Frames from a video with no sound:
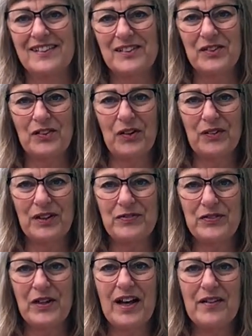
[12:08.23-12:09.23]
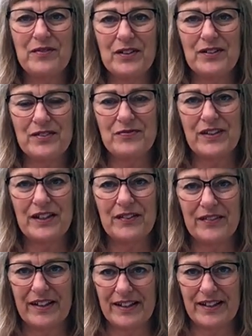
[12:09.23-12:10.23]
you know, if you have a
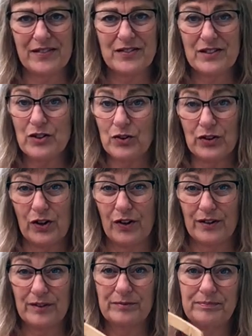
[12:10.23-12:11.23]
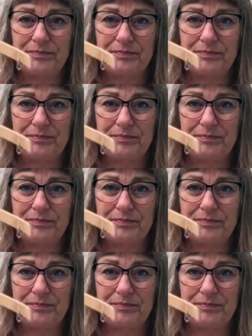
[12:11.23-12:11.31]
fingering sock yarn,